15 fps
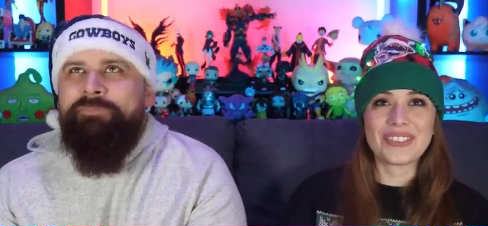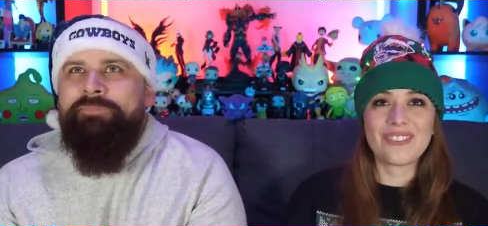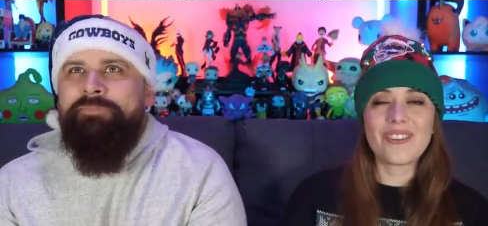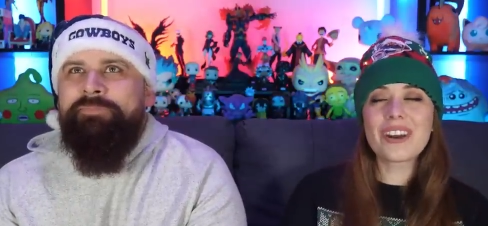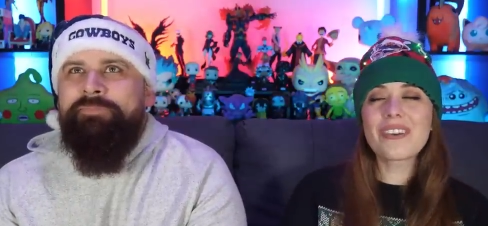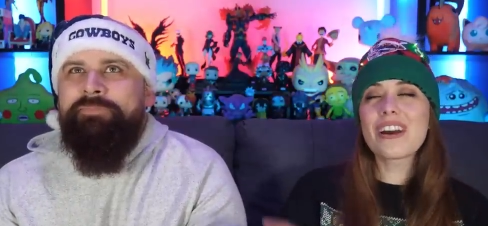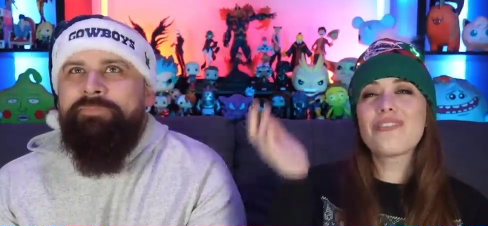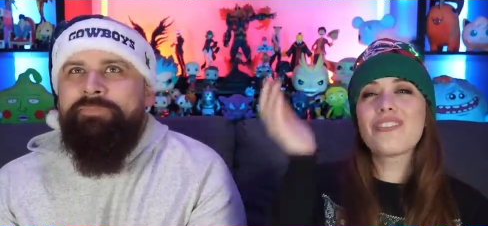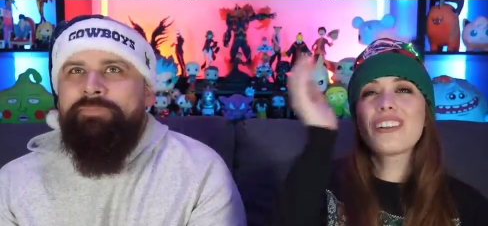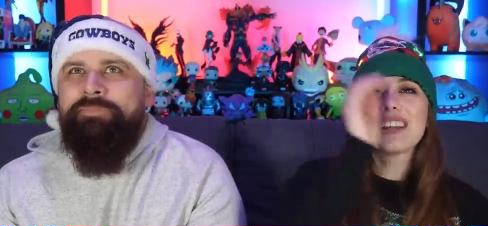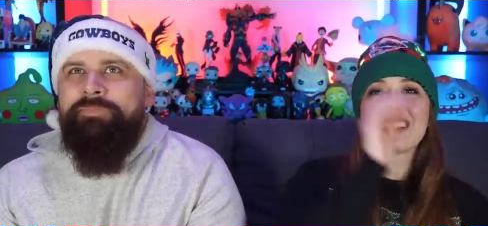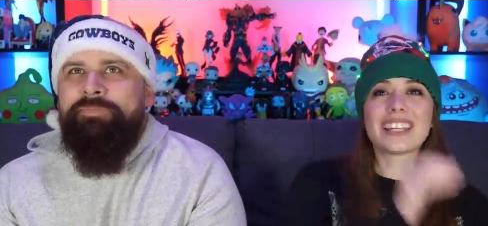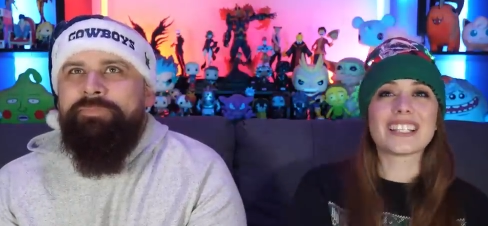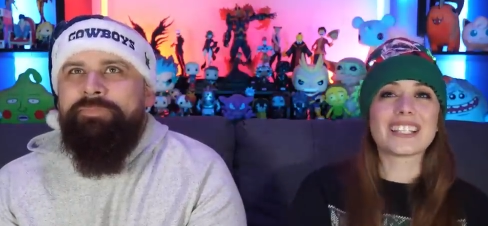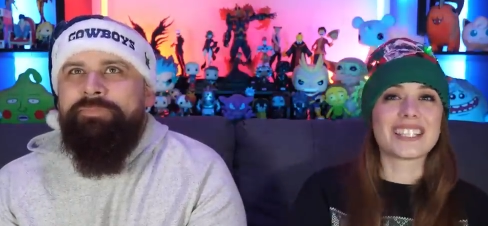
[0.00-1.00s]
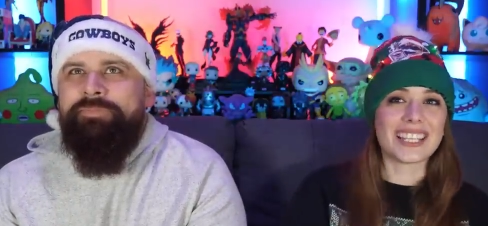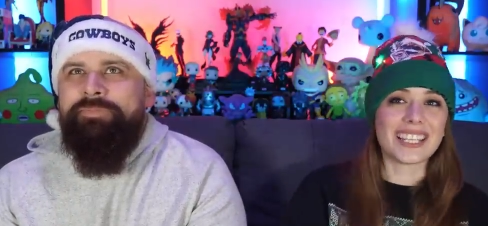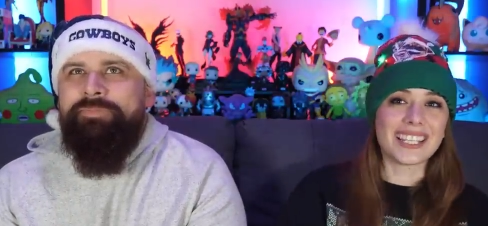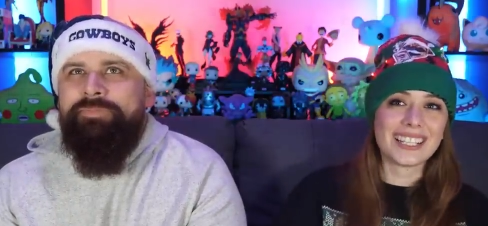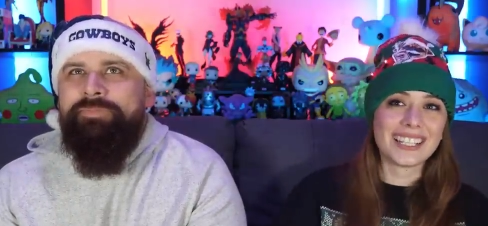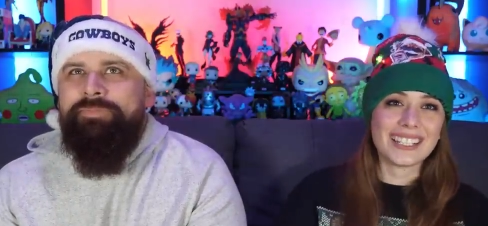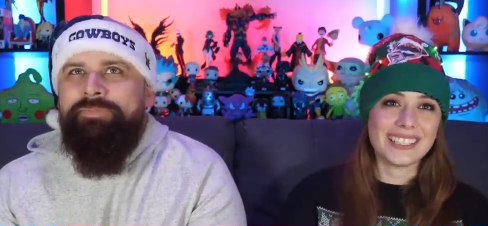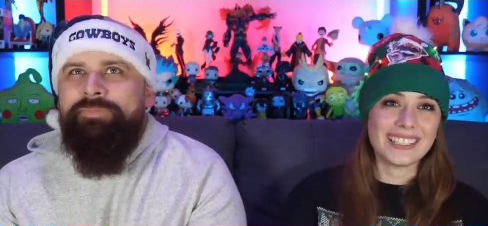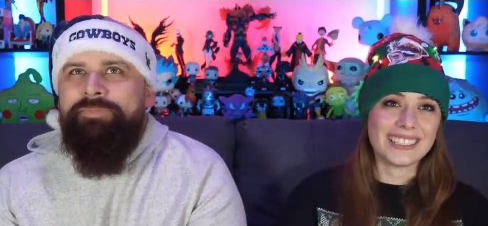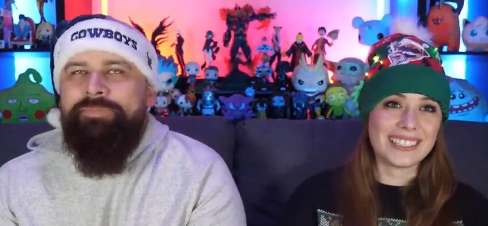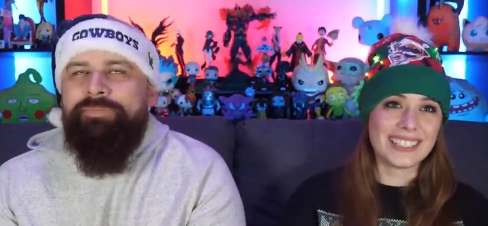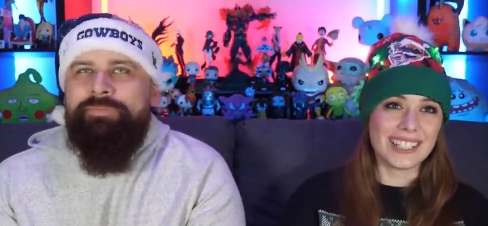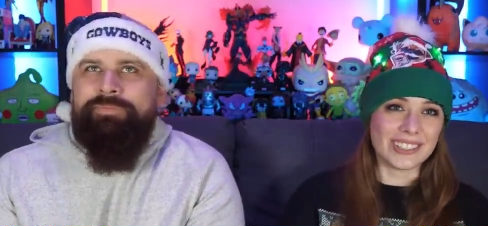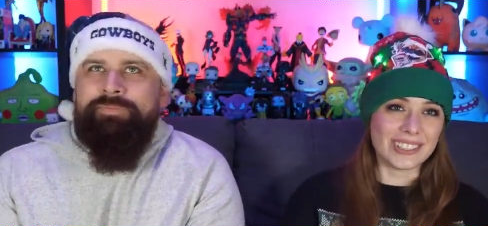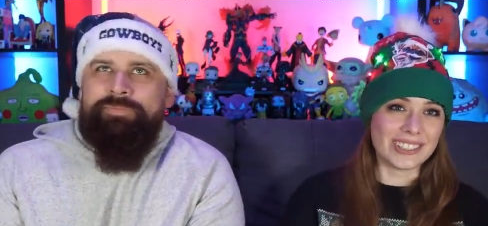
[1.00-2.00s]
Speaker 1: Why do I feel like that's it?
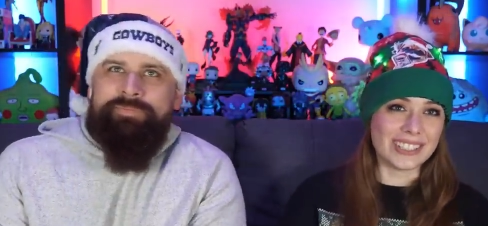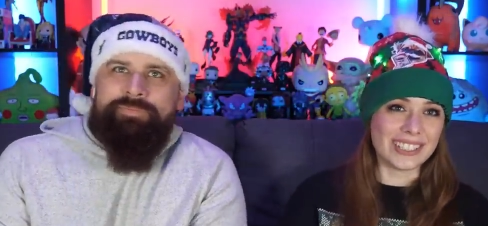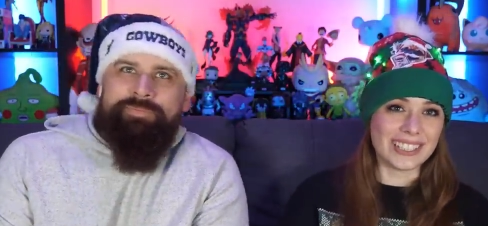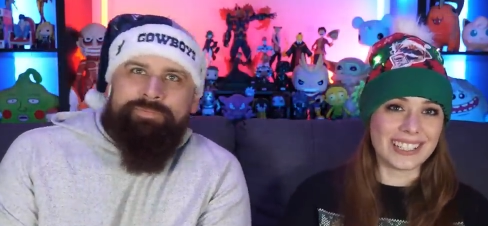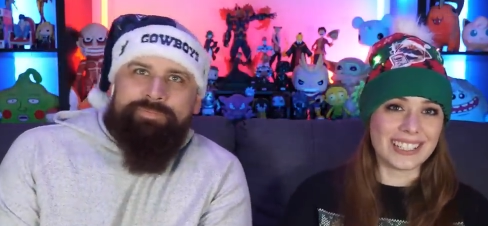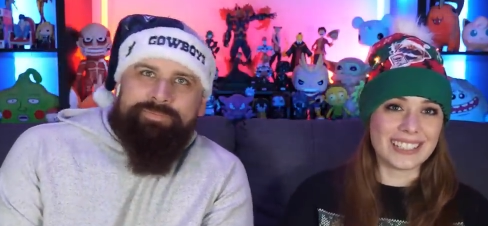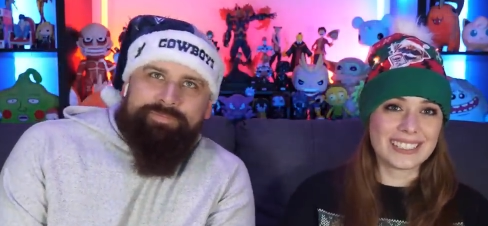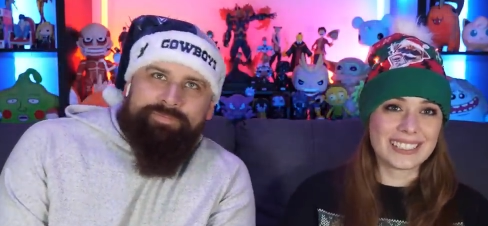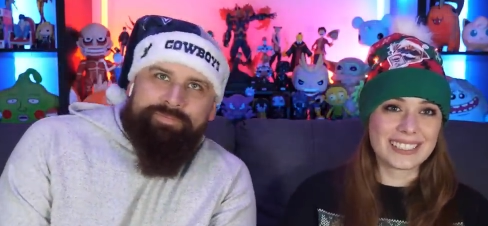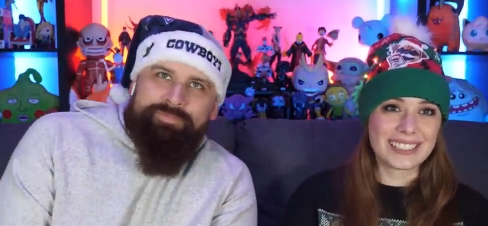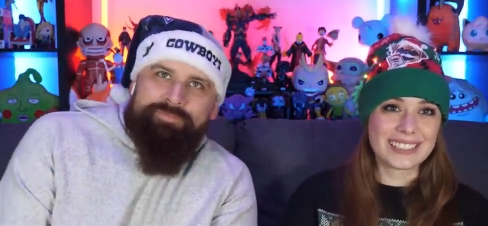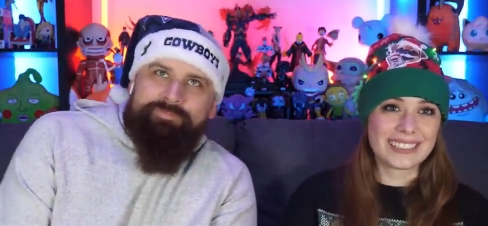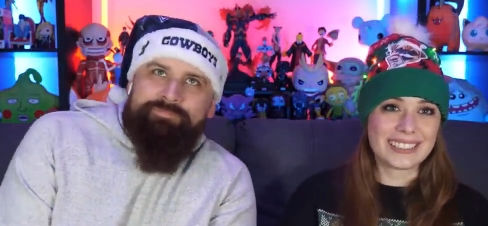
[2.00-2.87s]
Oh goodness.